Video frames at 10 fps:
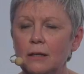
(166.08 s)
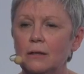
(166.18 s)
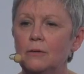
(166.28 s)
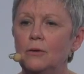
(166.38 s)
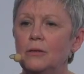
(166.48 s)

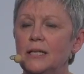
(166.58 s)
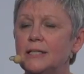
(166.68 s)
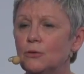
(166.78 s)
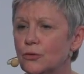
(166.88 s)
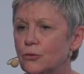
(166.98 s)
Uh,
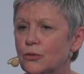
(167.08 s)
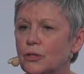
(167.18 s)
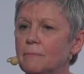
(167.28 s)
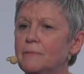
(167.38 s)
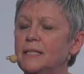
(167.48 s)
it's also
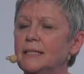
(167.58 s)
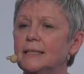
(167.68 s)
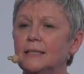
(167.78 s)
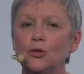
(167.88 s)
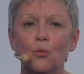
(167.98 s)
something
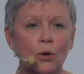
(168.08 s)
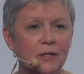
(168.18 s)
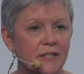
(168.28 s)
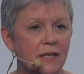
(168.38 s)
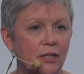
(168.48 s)
that the
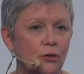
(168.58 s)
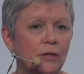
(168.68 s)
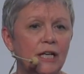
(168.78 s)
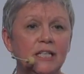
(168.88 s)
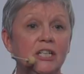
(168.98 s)
World Design
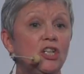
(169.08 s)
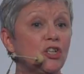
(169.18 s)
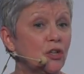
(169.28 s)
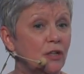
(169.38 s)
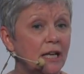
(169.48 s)

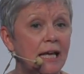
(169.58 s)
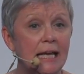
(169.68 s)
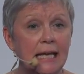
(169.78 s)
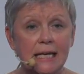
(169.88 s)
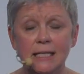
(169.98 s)
Organization
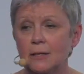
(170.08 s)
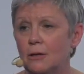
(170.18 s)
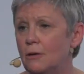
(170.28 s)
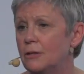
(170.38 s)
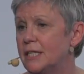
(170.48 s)
is
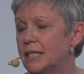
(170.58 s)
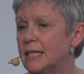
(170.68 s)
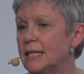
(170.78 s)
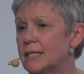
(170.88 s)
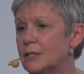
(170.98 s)
uh,
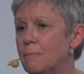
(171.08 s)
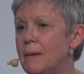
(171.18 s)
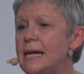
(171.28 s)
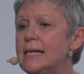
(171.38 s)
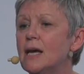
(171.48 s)
taking as a
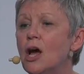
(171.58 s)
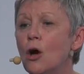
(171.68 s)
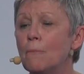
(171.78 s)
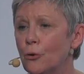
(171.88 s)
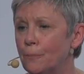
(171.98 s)
main
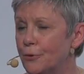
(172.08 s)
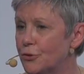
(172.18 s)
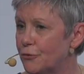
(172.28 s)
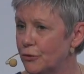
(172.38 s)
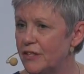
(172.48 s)

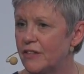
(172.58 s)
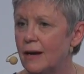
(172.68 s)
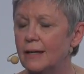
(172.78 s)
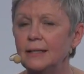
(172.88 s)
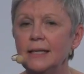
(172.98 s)
purpose for
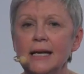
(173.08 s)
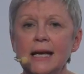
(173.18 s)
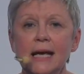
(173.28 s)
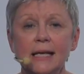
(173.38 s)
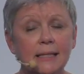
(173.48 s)
design.
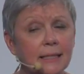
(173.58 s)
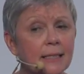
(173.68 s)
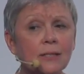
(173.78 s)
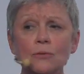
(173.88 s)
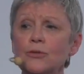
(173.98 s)
And
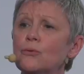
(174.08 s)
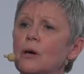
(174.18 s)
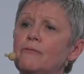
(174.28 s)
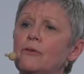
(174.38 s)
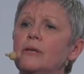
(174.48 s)
this is
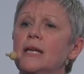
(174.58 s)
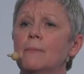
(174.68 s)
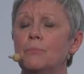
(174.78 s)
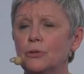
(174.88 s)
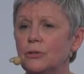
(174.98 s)
also a very
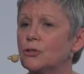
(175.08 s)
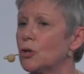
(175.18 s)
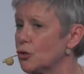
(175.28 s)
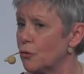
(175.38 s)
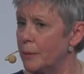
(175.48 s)
important
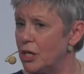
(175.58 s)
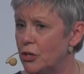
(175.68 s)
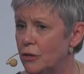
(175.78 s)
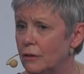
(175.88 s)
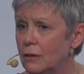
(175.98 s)

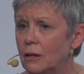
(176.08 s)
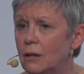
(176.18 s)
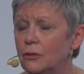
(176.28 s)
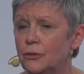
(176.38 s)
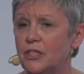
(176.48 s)
transformation
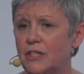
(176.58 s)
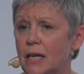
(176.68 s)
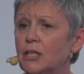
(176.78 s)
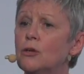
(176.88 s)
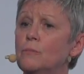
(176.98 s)
the
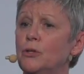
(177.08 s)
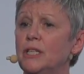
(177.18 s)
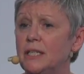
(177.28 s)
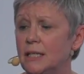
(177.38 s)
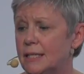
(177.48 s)
design
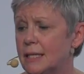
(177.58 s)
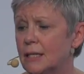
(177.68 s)
community is